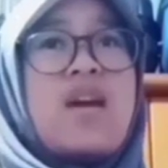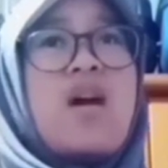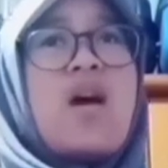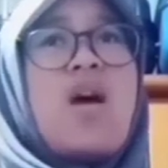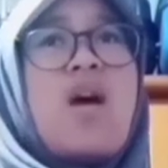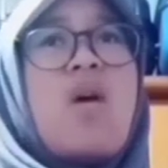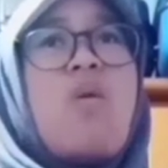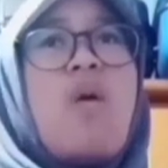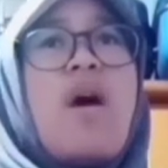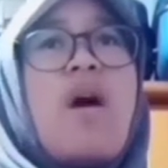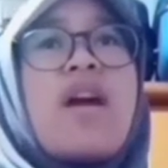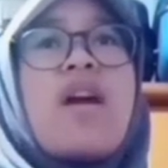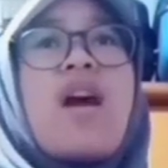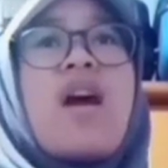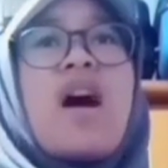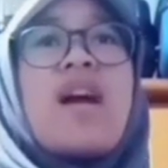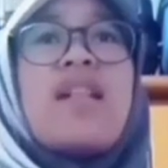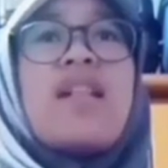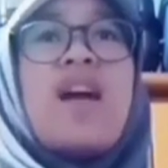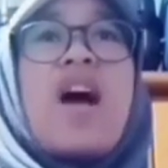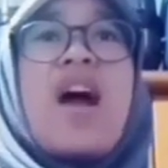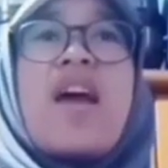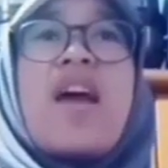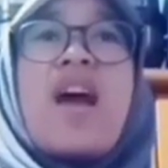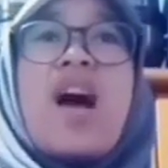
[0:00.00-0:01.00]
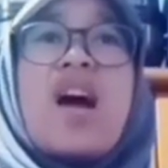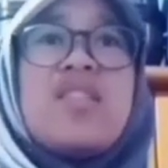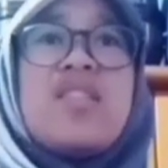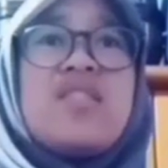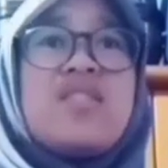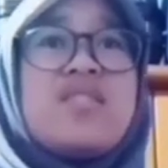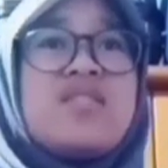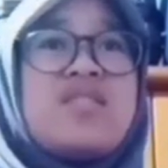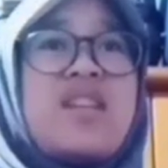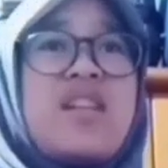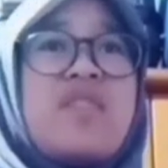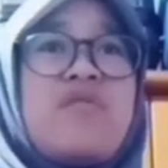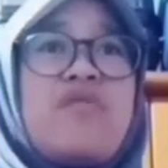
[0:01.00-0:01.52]
Why can't I
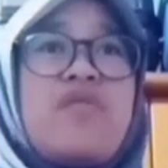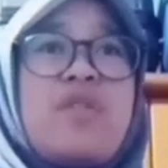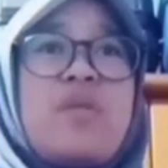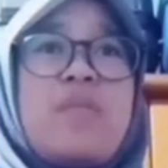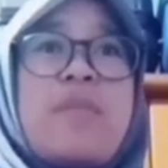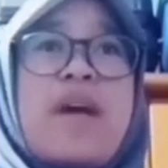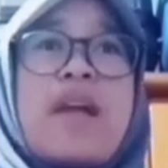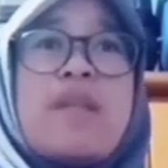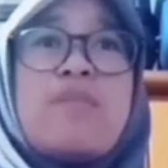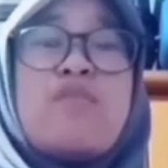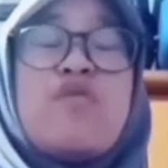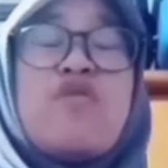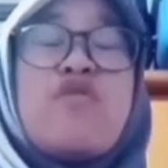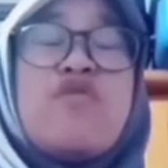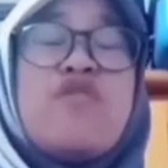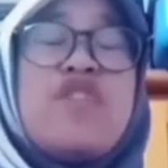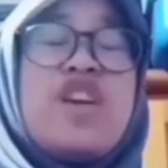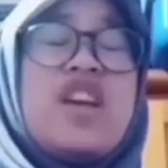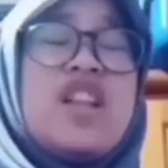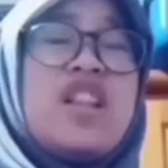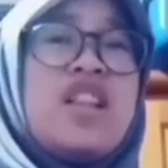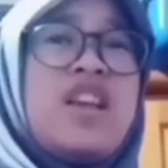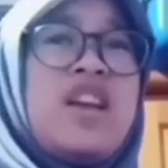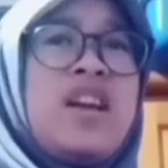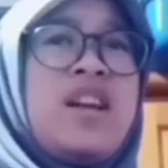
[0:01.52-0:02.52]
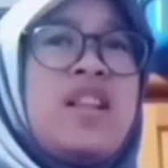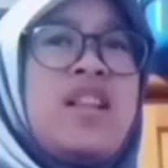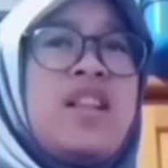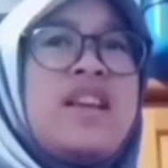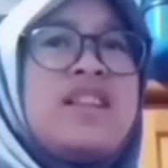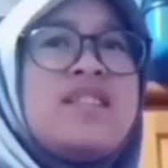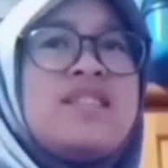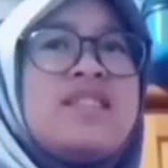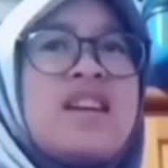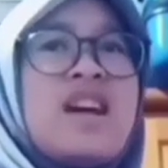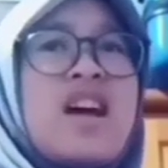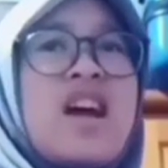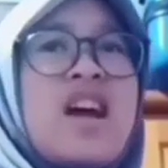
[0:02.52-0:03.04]
understand film and movie in English?
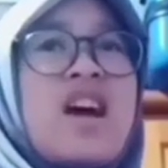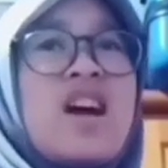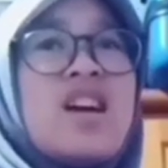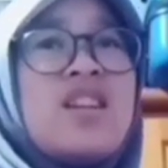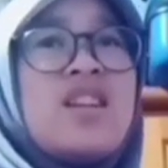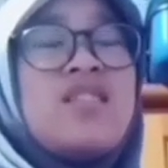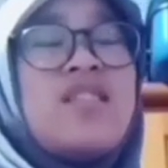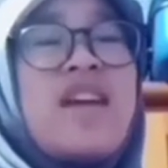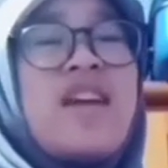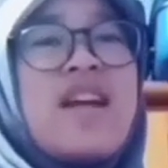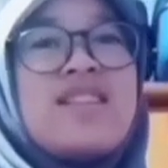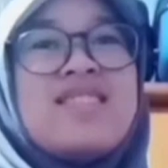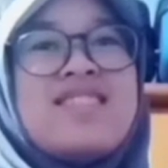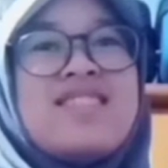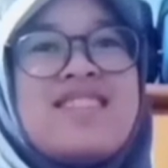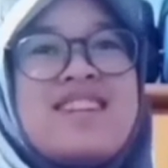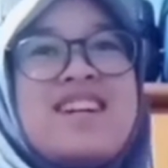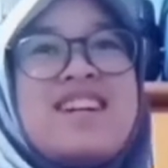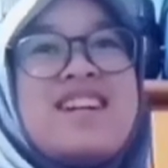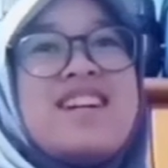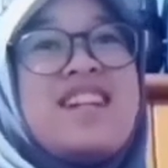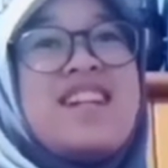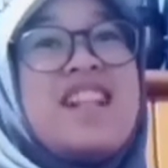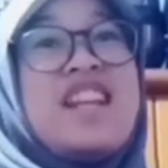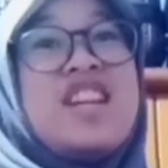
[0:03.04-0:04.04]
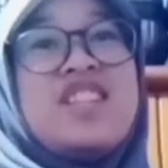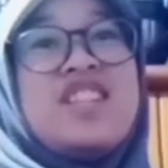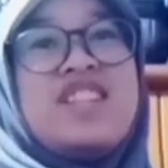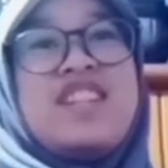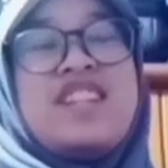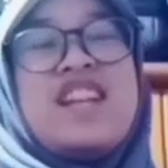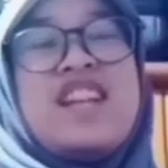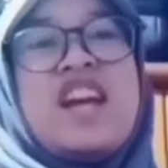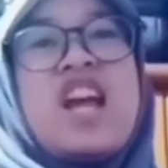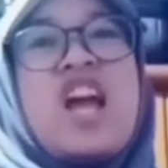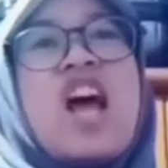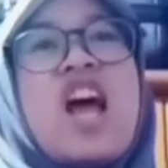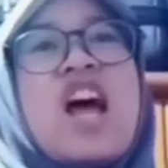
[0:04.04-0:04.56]
There's a reason.
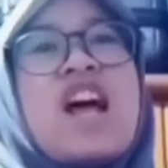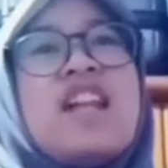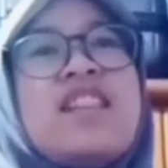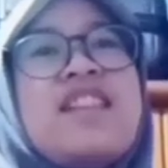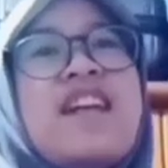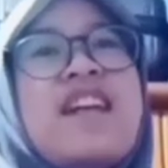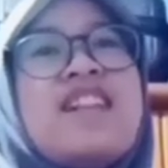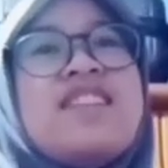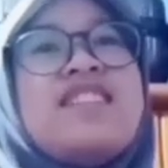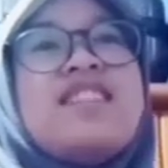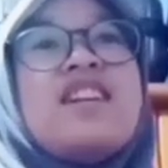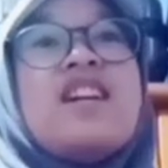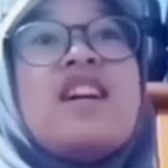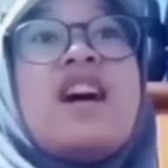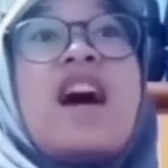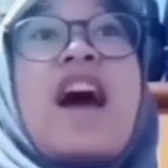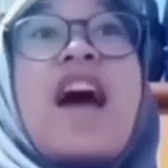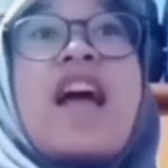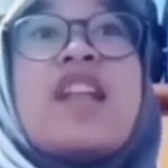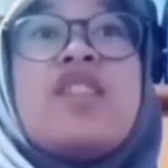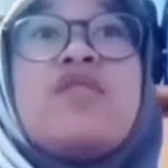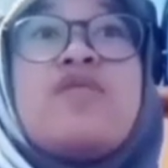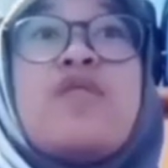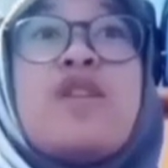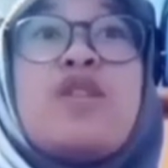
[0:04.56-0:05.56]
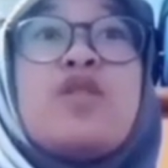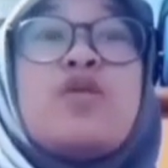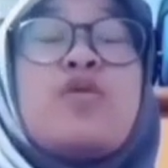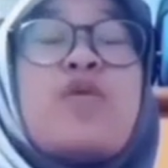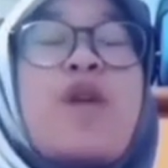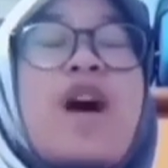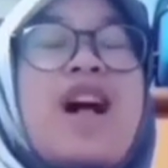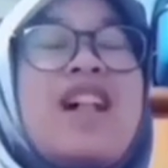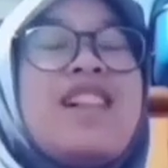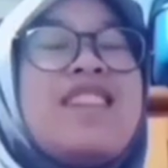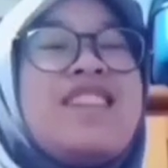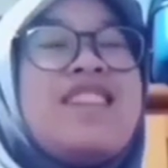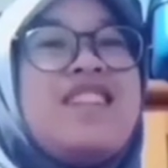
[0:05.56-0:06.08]
There's an answer to
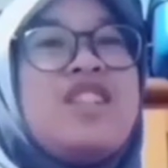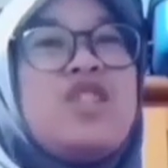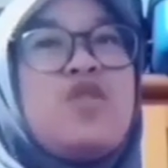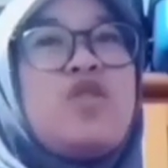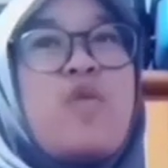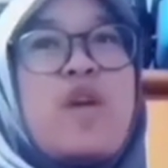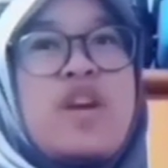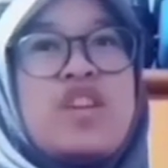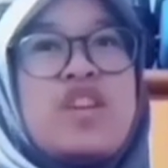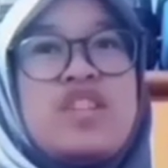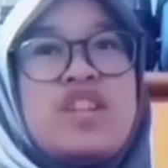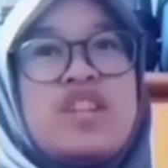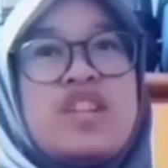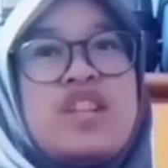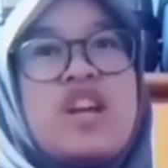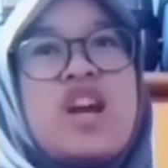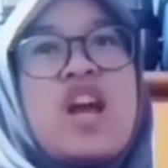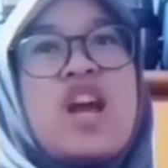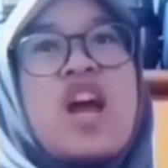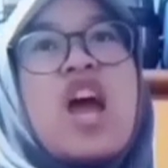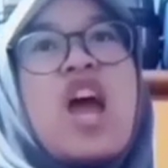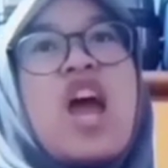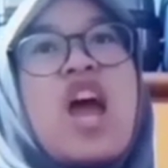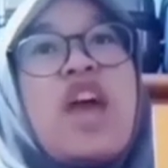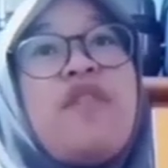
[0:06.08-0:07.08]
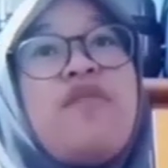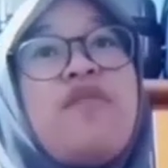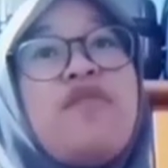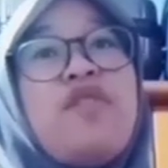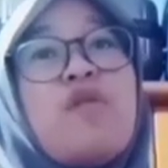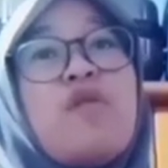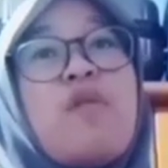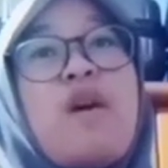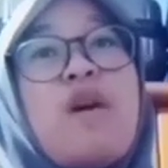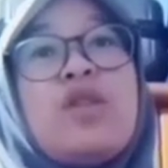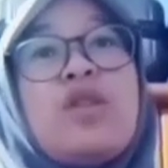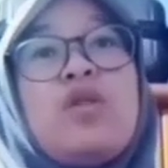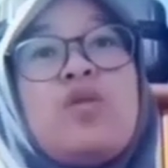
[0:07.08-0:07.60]
all these questions. If you
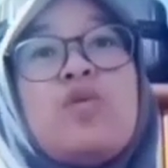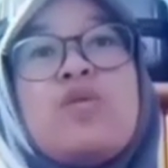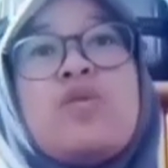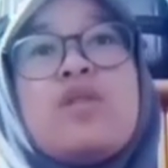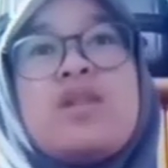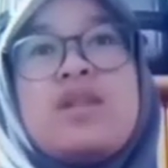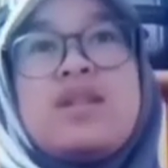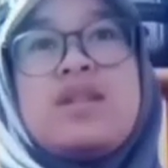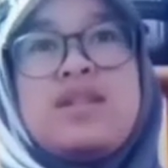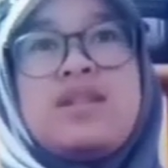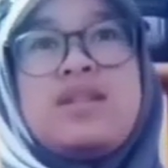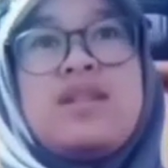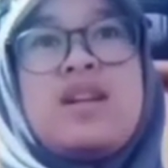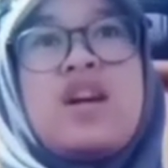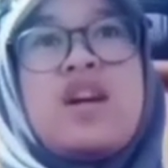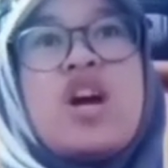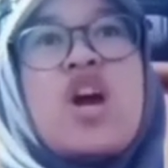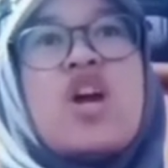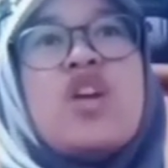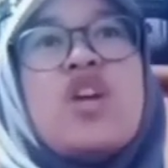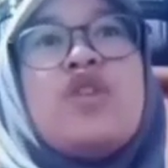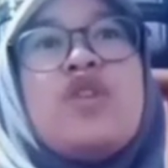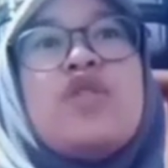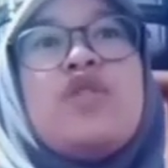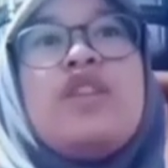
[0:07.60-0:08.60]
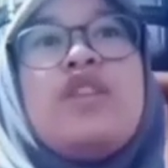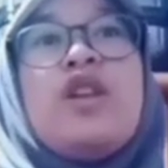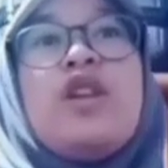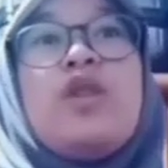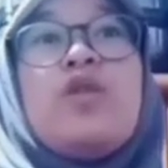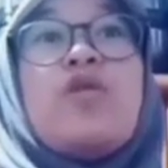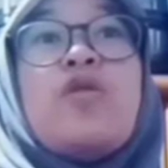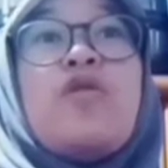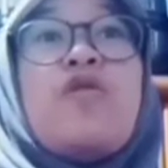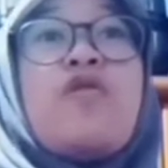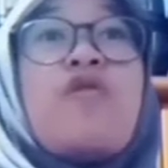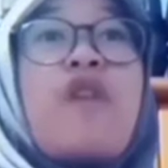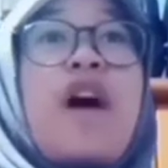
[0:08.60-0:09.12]
want to learn, you need to
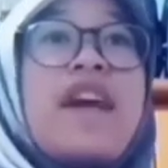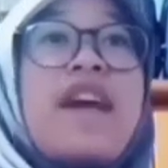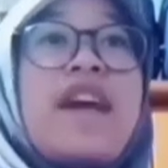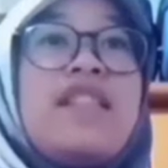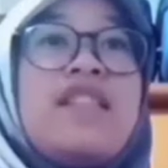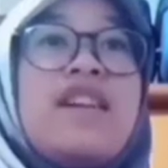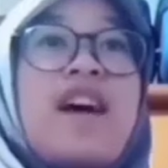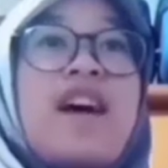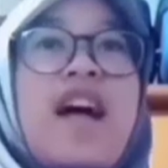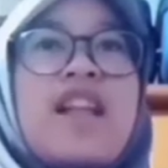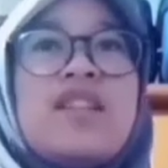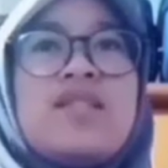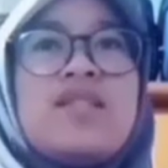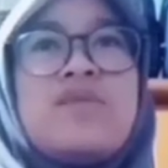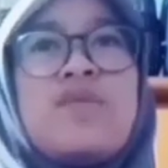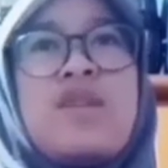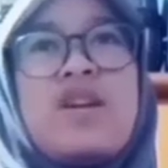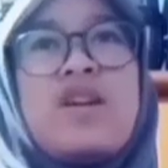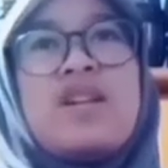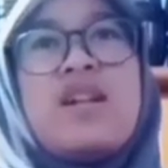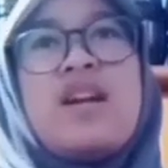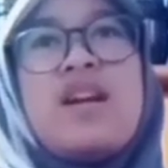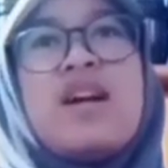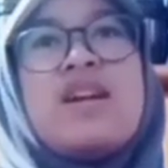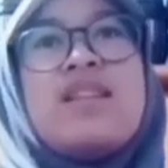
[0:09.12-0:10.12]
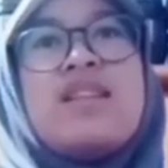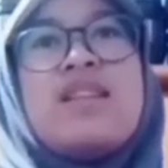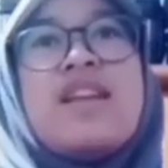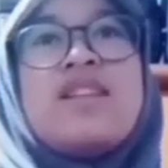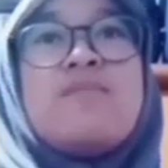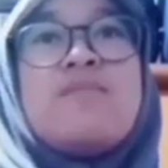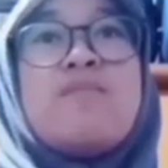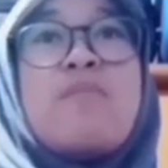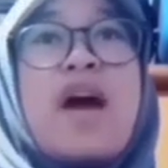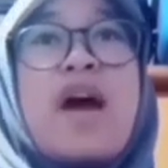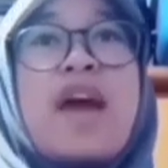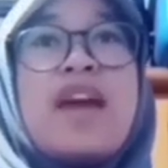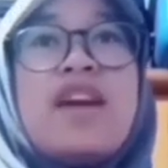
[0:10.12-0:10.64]
find the answer. This
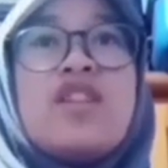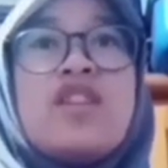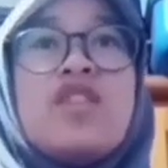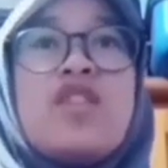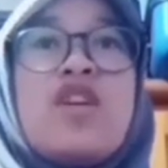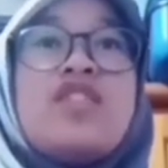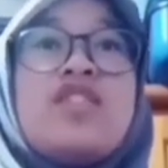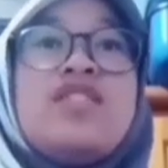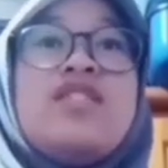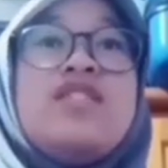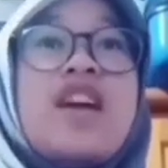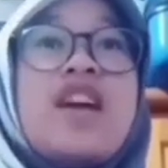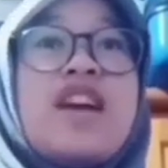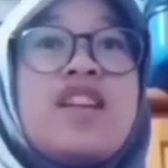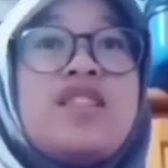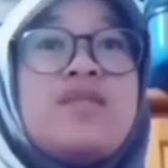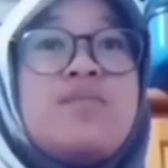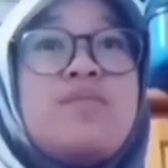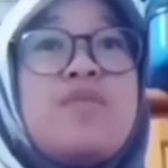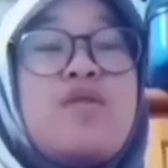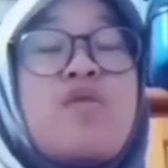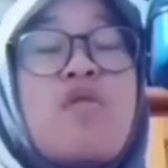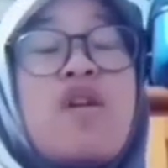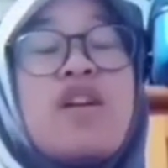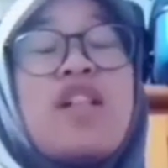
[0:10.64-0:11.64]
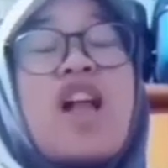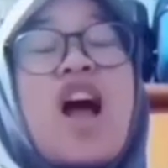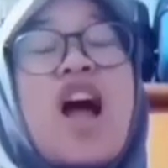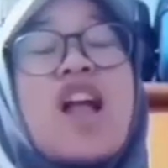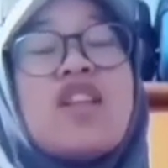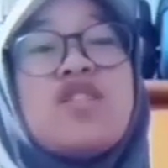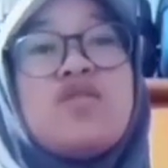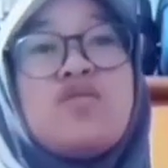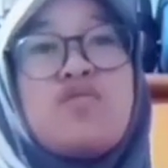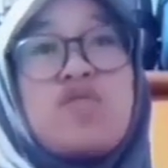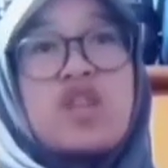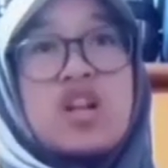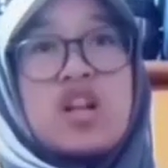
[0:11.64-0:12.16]
might not just be one
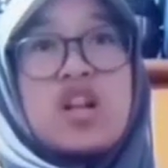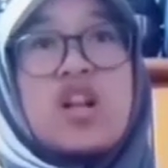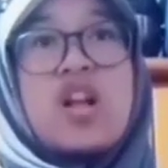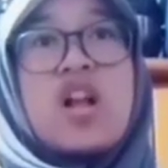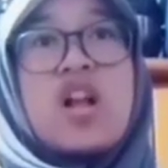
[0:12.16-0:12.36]
answer.